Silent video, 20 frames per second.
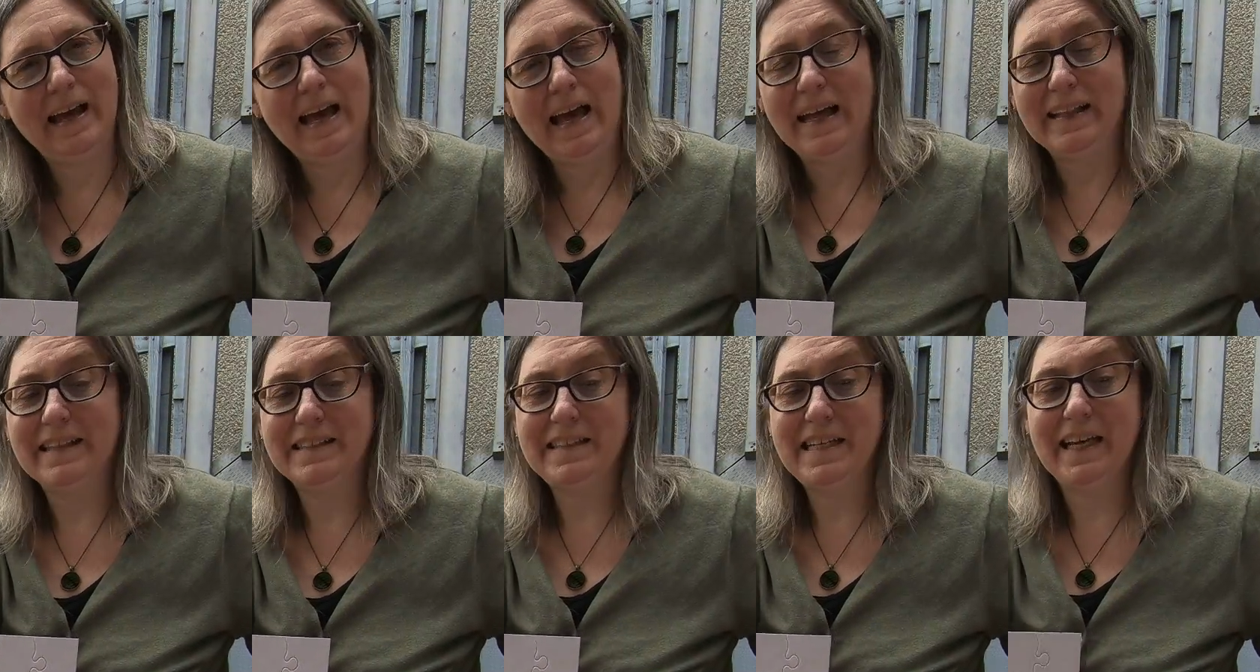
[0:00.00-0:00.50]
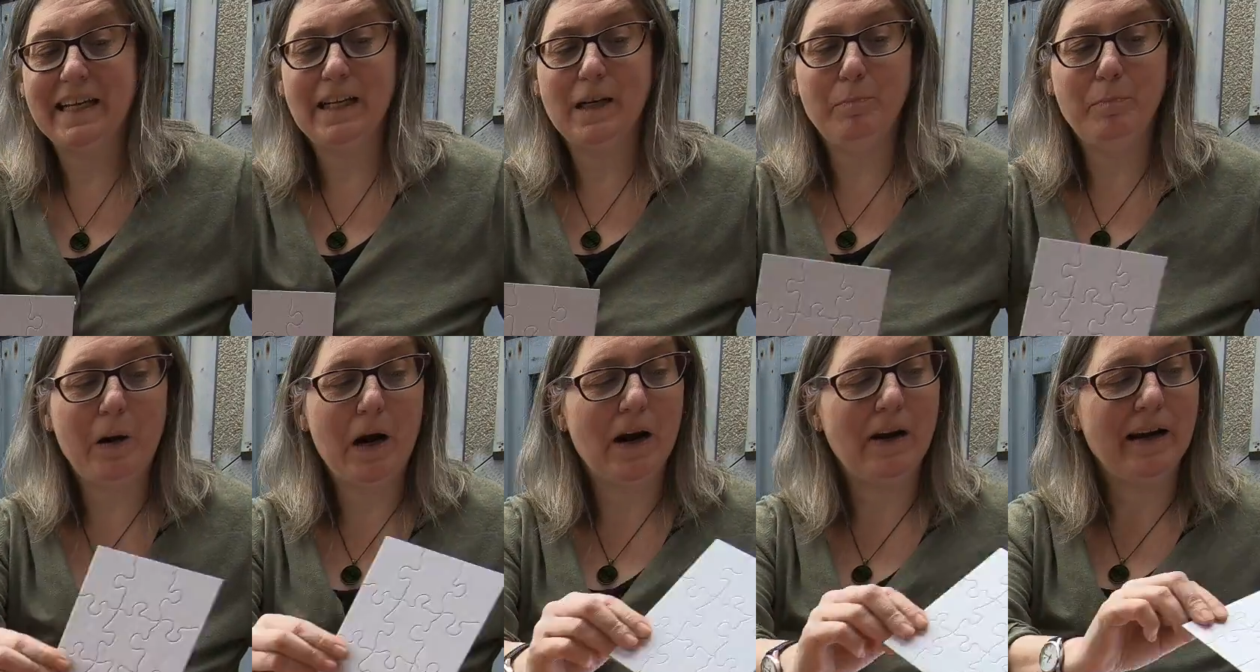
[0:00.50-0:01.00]
and then take it
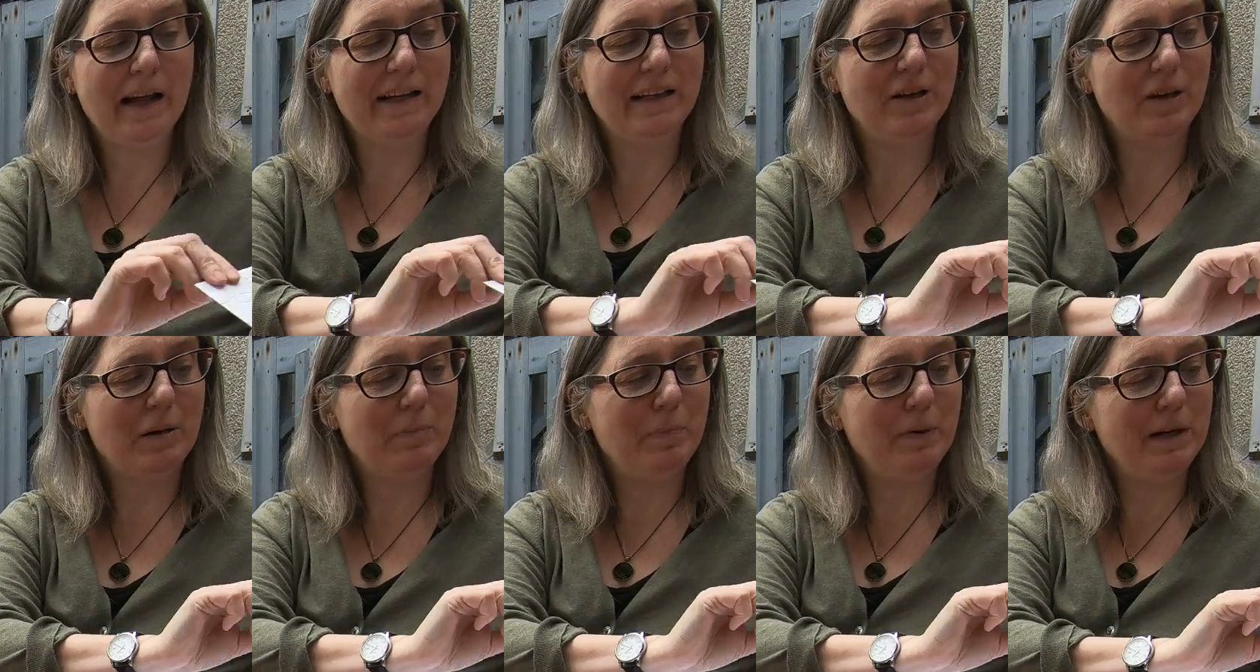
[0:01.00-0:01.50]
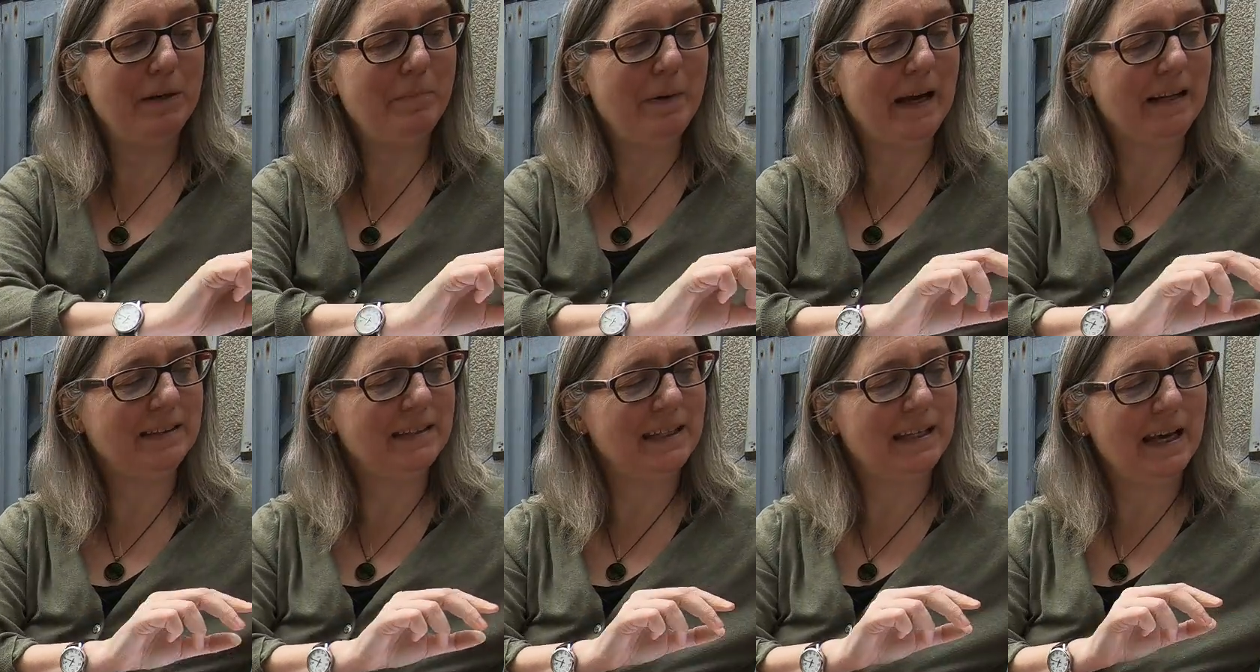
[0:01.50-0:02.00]
apart and you can put it
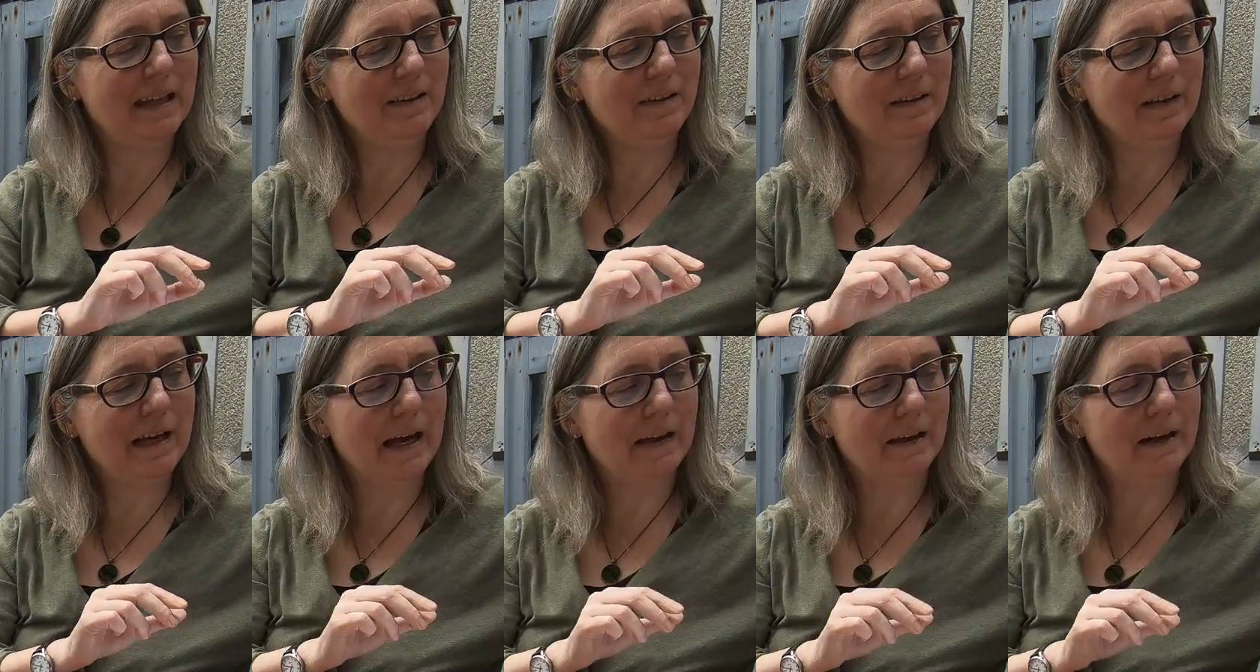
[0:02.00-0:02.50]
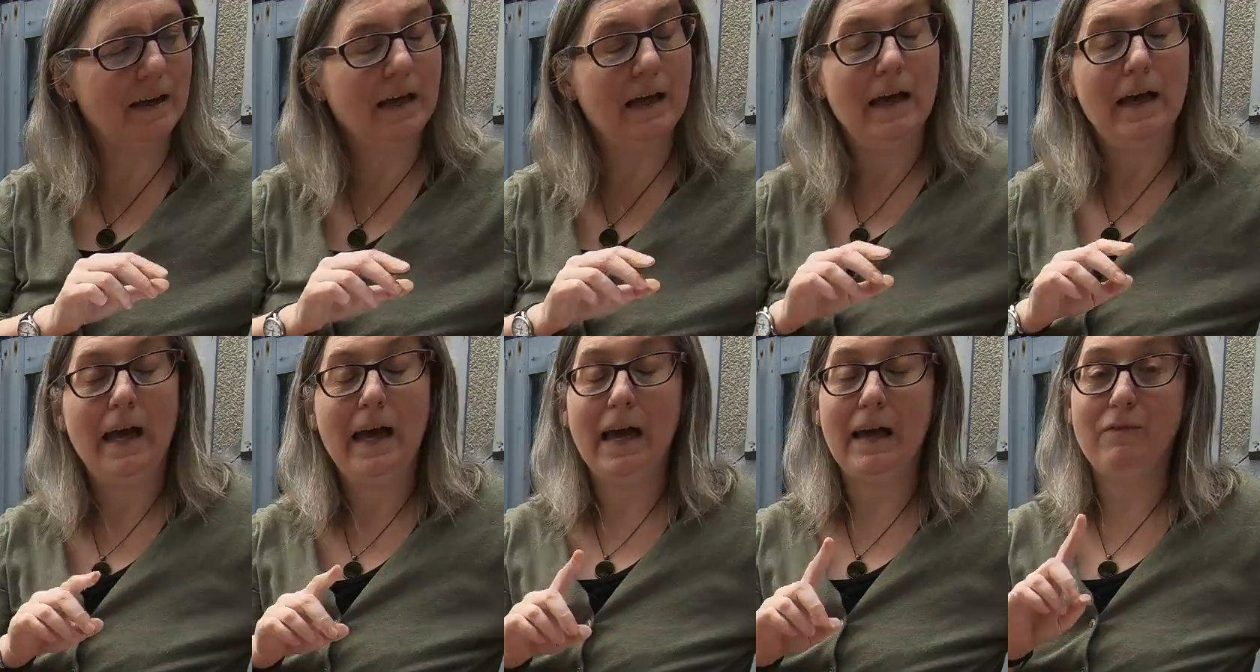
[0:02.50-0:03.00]
back together again
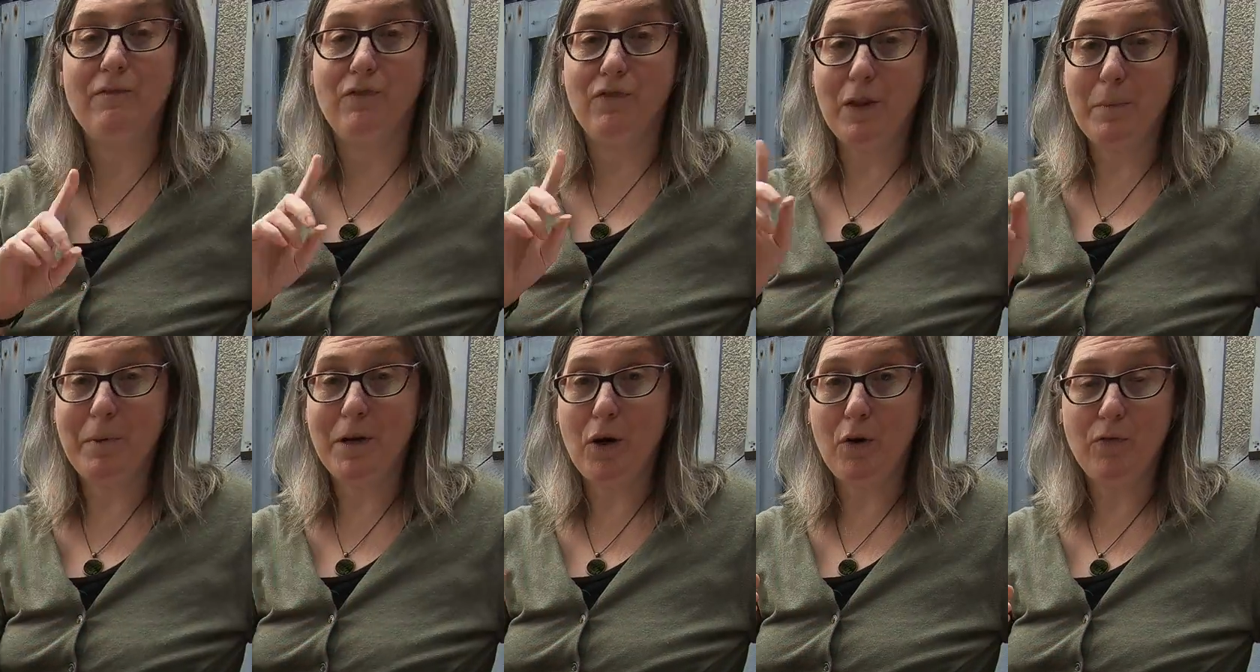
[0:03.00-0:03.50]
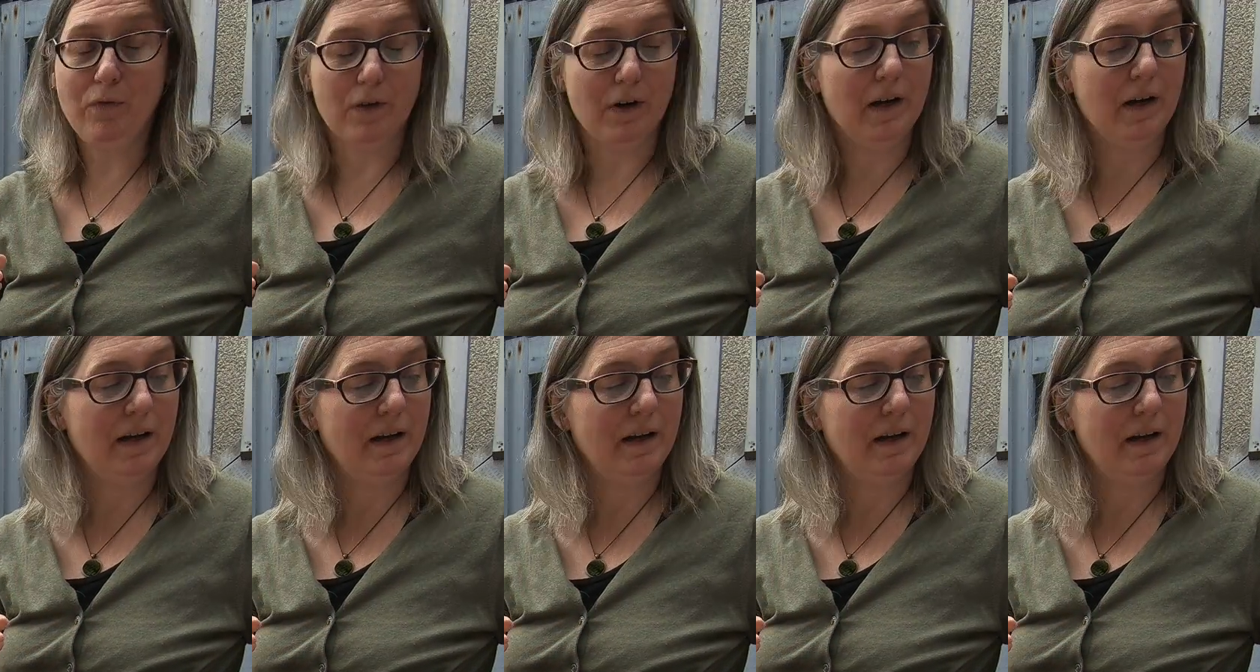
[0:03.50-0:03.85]
and flip it over